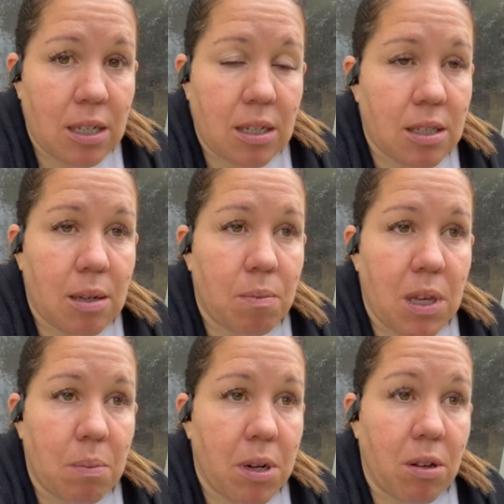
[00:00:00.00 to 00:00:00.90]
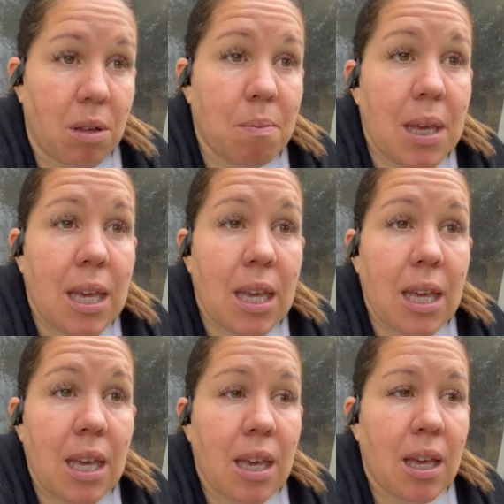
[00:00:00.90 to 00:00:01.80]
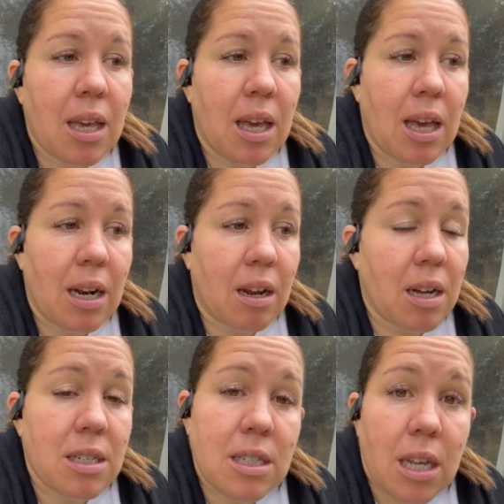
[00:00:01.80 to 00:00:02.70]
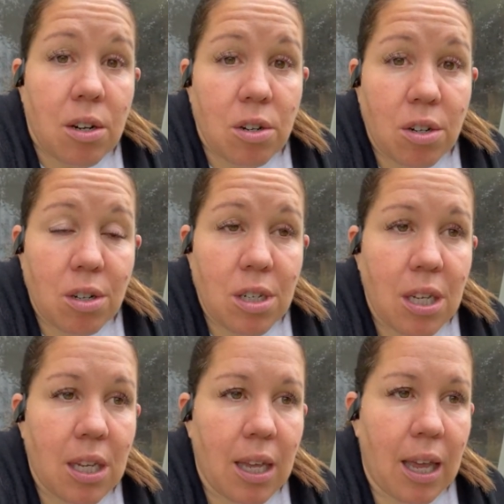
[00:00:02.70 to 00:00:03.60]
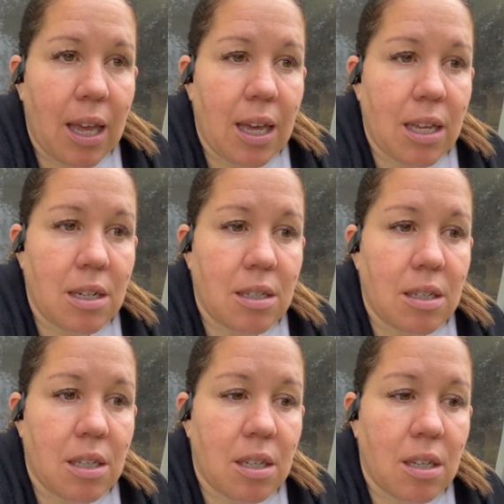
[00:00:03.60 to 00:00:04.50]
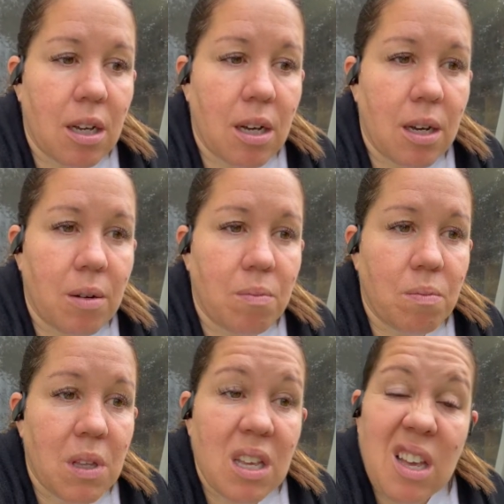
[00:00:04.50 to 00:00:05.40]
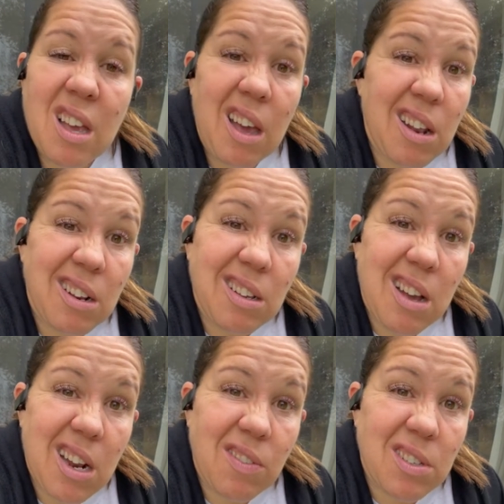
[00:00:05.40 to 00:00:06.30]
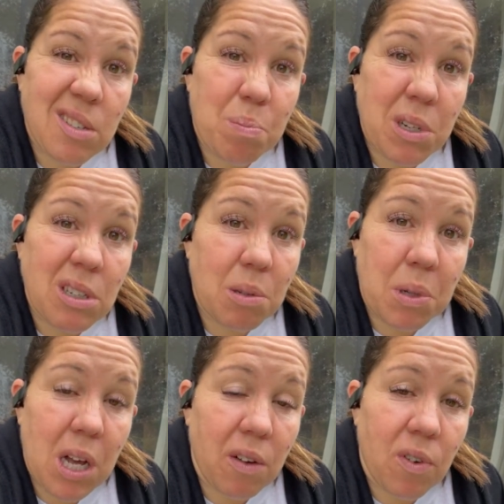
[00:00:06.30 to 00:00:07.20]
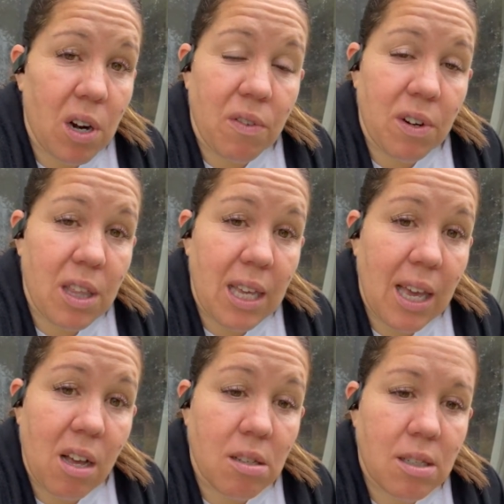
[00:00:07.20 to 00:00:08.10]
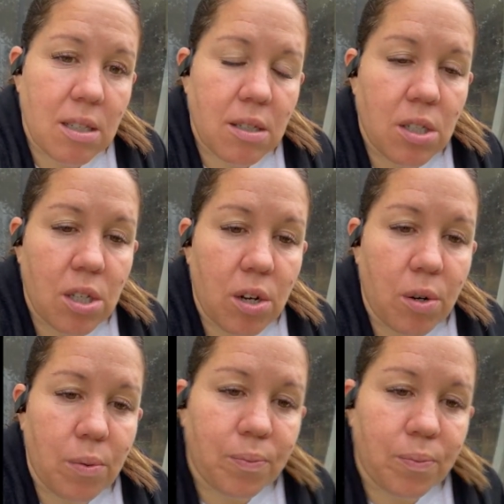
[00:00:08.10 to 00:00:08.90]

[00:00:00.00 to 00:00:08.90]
to something bigger than me and got centered, and it kind of is a building block for everything else. So